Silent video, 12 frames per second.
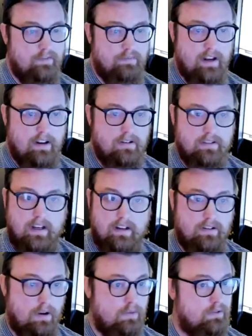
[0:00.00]
of menus
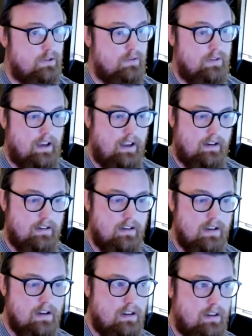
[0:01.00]
that don't do that.
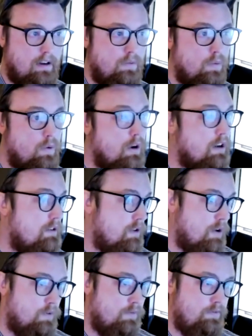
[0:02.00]
Like, what are you
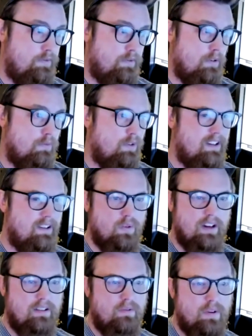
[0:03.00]
known for?
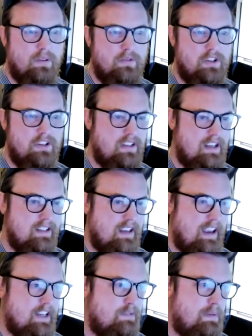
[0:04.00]
What would you say is
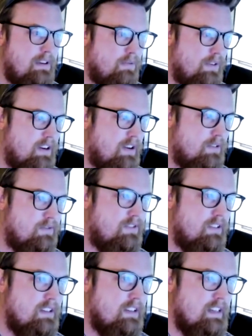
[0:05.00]
HB
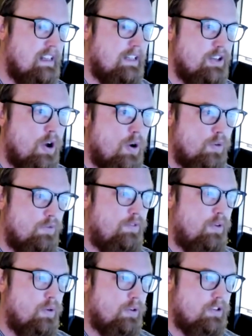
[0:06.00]
Reno's known
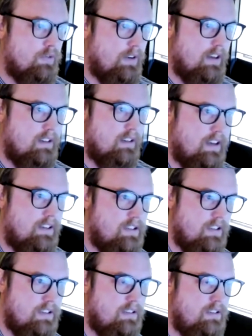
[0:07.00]
for drink,
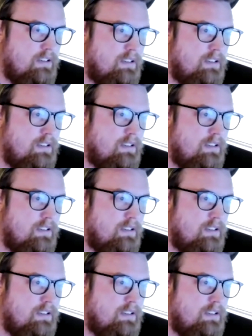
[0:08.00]
Tasha?